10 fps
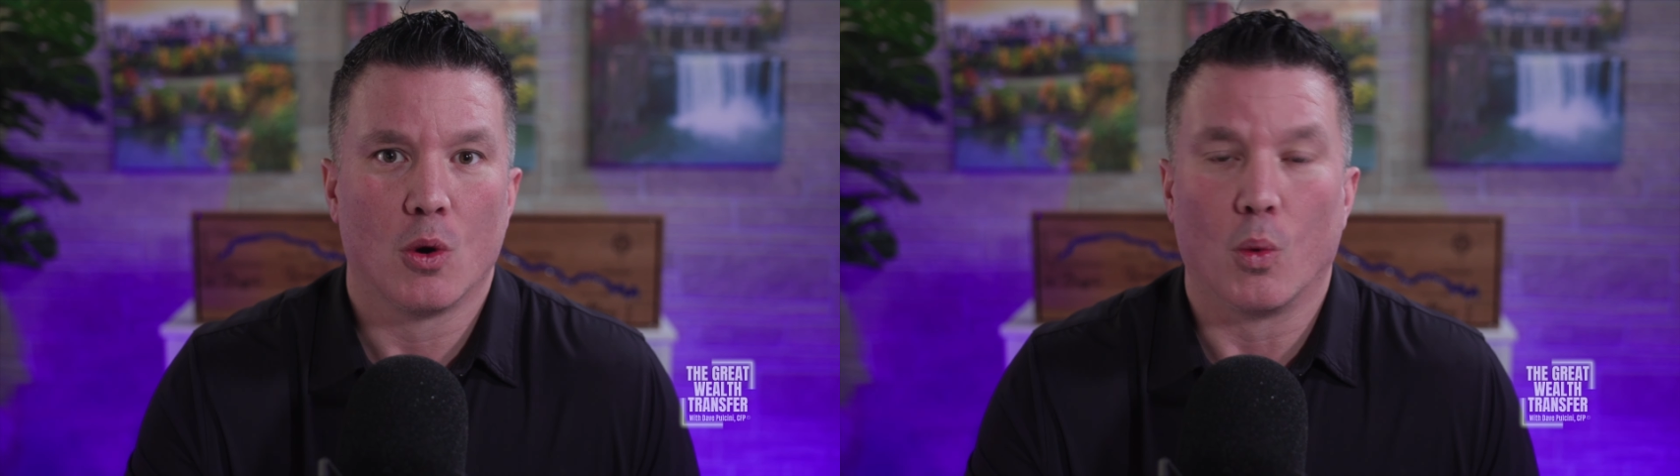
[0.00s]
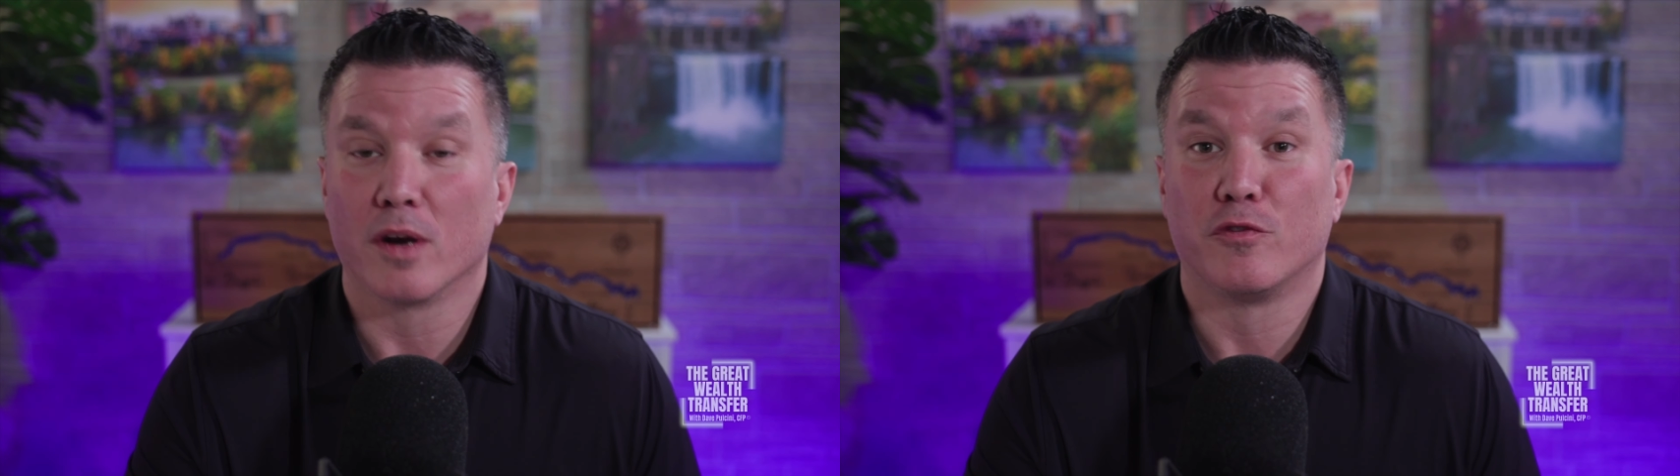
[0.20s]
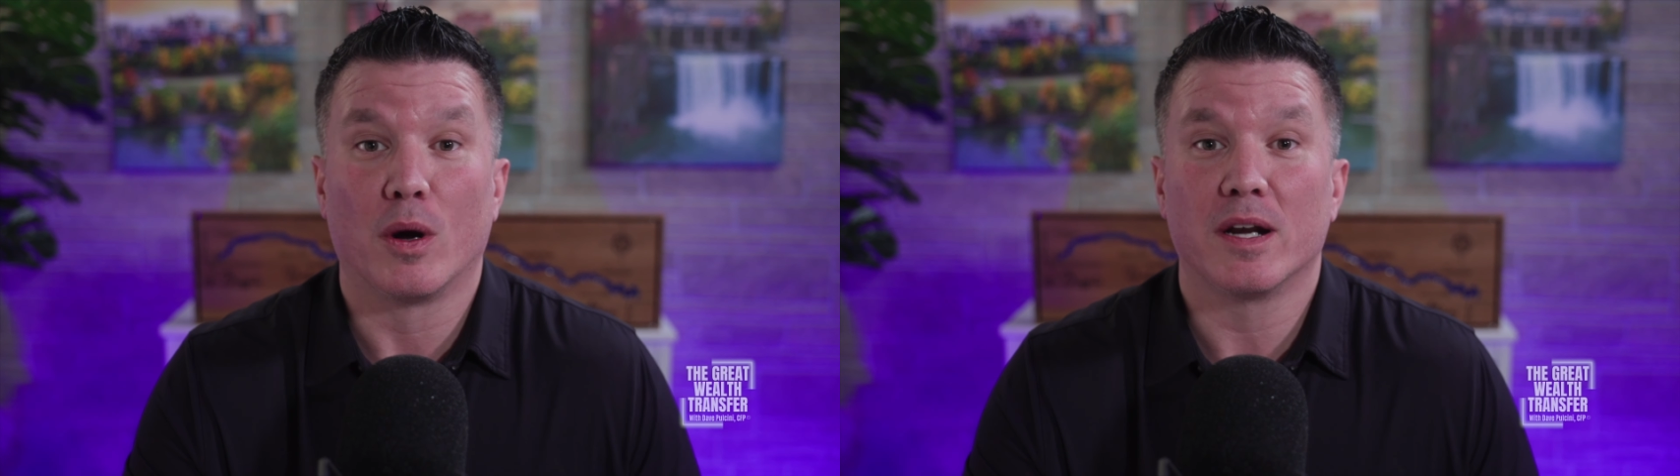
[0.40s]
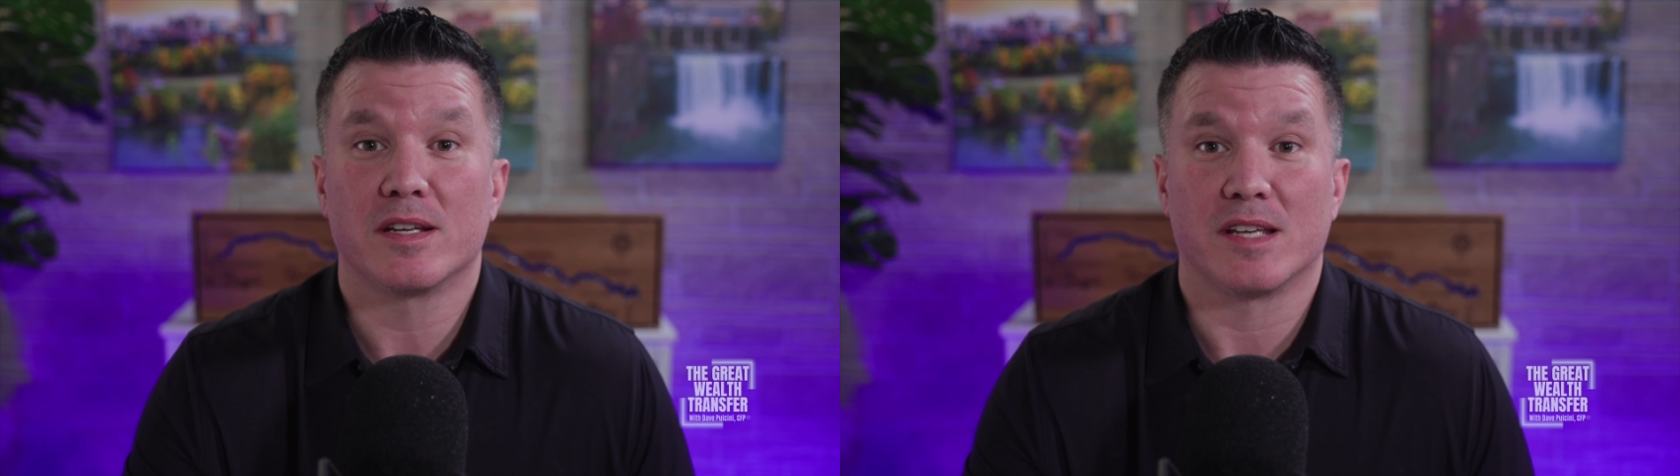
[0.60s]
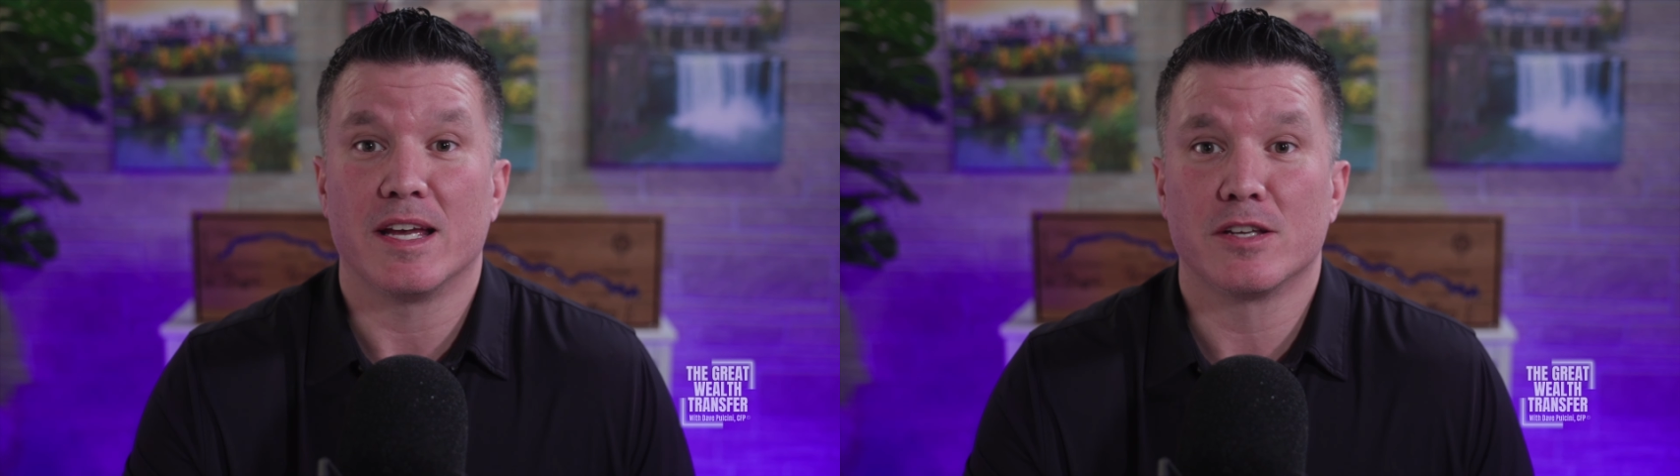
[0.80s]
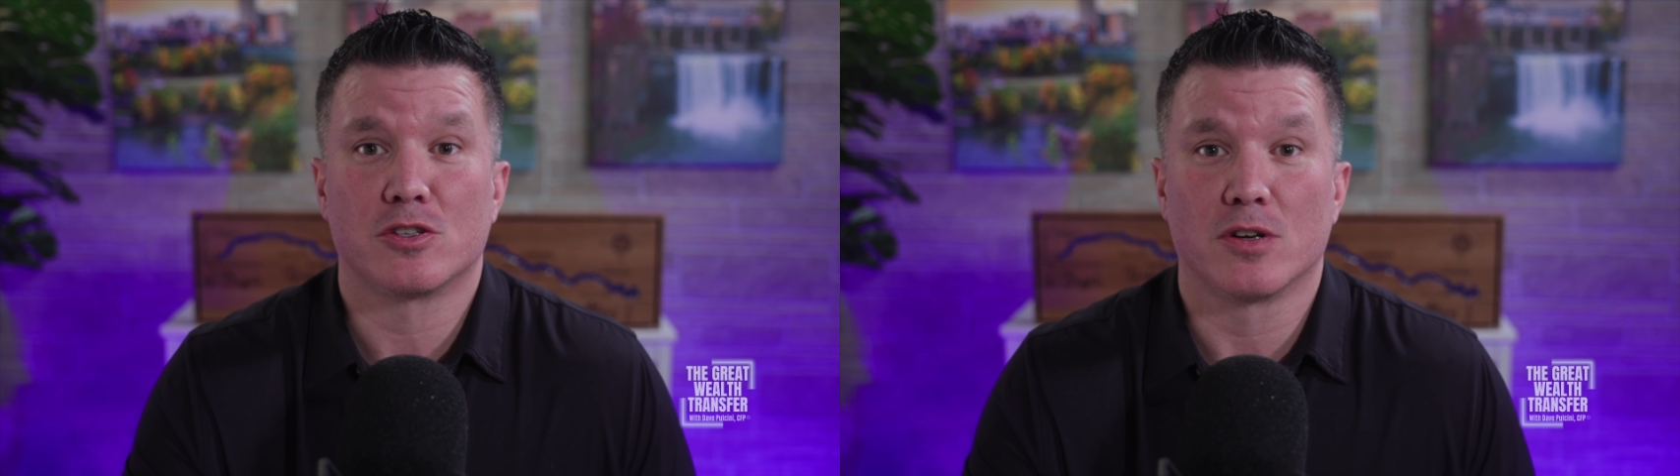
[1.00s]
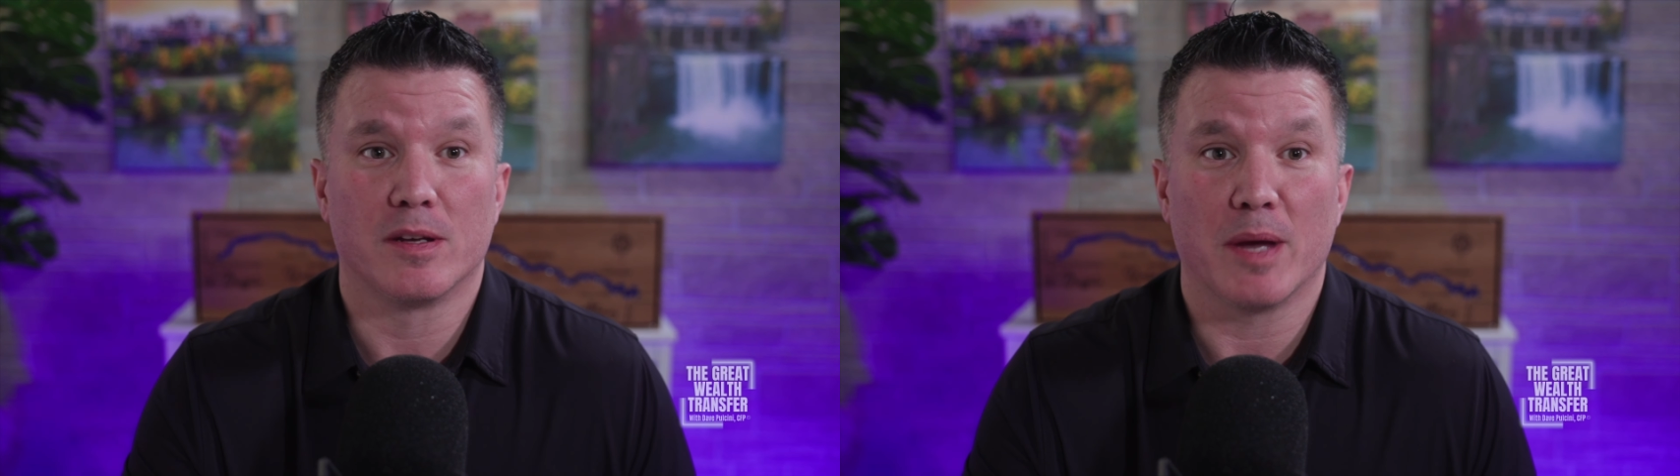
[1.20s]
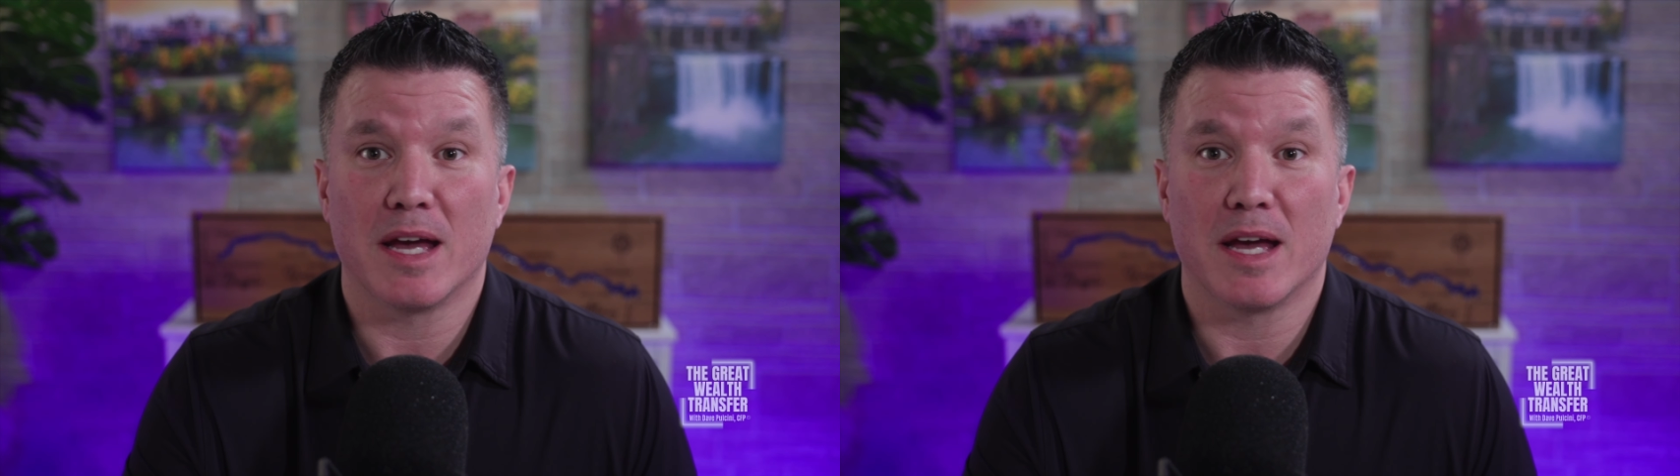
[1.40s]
What if one has a history of